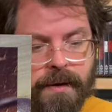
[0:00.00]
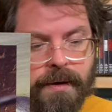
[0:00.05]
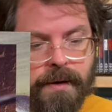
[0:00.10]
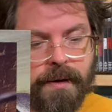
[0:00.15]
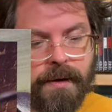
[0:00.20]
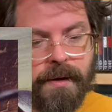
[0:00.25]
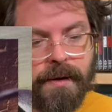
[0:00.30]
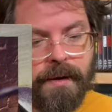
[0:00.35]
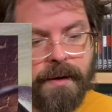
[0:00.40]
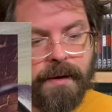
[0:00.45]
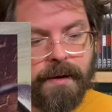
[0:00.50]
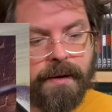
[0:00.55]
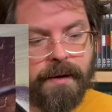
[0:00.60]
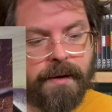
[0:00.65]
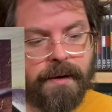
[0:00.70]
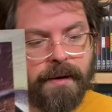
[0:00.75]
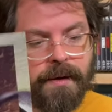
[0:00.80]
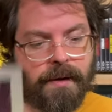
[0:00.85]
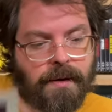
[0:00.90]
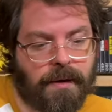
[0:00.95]

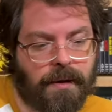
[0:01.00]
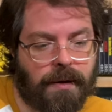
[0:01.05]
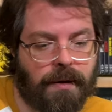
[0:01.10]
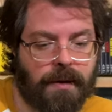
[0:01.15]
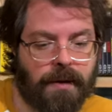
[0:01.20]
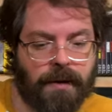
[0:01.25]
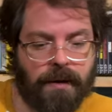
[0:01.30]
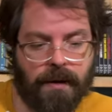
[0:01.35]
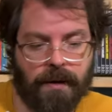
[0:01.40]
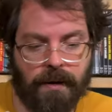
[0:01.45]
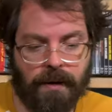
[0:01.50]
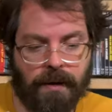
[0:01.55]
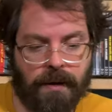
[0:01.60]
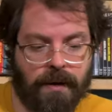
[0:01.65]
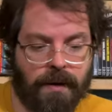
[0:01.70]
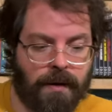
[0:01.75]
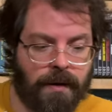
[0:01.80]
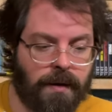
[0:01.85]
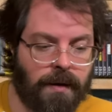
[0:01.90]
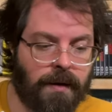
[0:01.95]

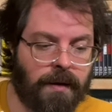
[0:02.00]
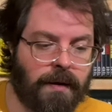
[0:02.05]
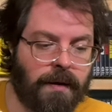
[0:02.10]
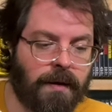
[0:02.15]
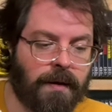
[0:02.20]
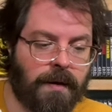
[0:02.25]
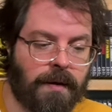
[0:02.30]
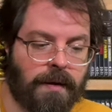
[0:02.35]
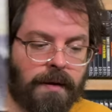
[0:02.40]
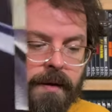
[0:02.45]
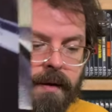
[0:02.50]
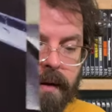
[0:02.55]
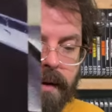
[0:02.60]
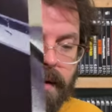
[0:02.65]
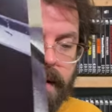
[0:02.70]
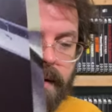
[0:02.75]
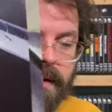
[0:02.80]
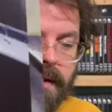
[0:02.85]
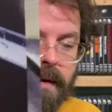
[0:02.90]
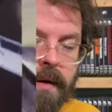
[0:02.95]

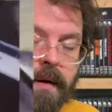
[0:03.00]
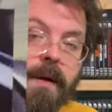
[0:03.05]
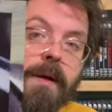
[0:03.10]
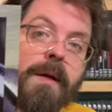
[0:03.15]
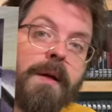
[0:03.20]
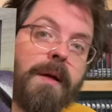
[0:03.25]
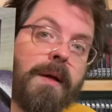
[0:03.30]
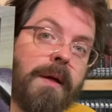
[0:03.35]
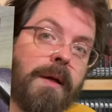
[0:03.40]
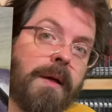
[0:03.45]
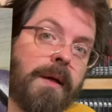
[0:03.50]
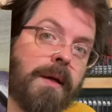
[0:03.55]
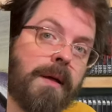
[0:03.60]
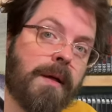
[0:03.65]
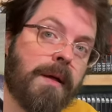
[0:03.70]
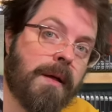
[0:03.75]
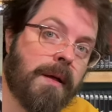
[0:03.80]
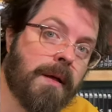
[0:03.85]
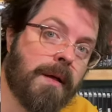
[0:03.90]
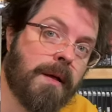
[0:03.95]

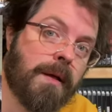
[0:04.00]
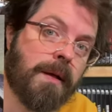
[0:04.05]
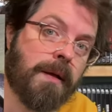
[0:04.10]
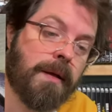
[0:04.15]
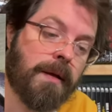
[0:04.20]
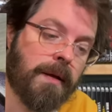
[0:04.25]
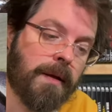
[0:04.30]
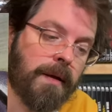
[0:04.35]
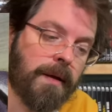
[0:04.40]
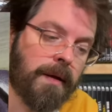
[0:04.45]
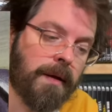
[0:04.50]
No one is speaking in this clip.